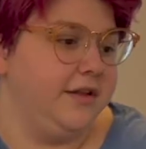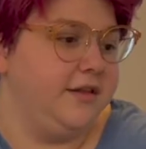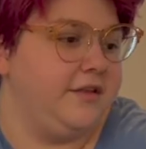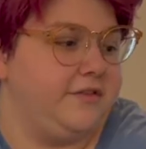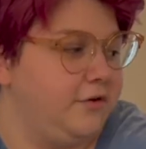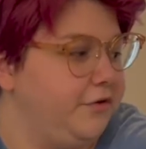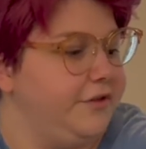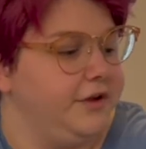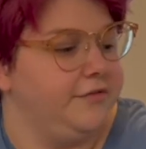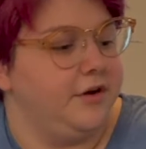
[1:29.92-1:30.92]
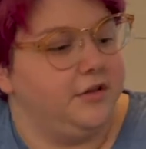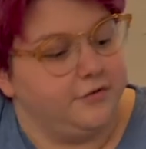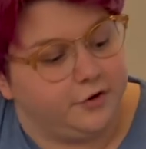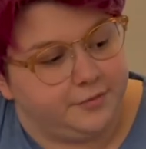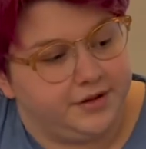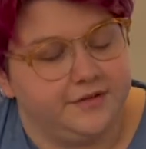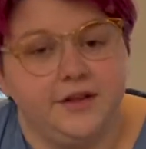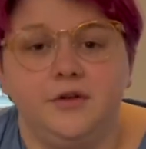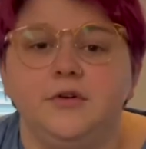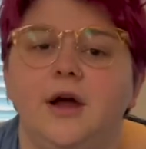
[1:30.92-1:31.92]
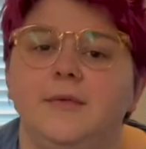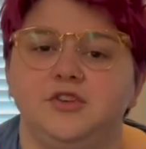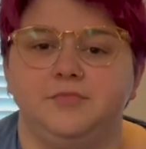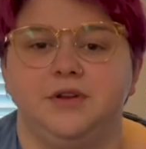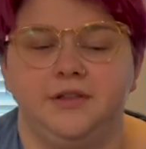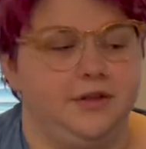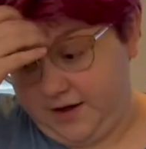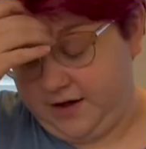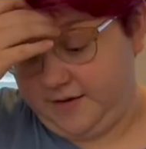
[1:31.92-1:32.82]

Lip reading: this whole thing of olive oil, because I don't know how much to put in there.